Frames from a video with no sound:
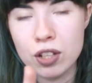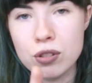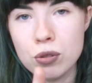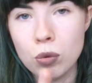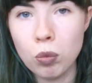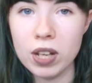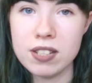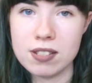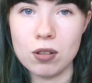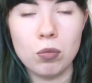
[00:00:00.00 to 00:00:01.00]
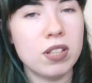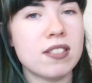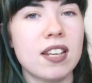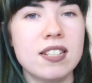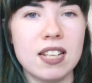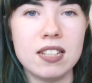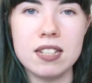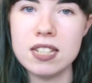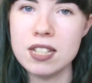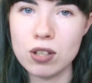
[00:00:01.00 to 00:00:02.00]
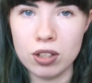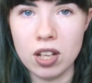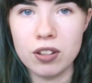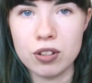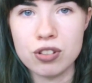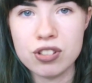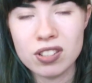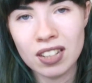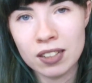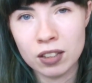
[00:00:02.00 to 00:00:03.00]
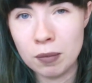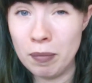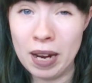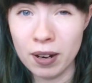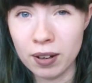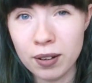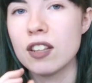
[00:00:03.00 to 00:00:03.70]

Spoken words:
do the want on one side and the need on the other, just to kind of compare.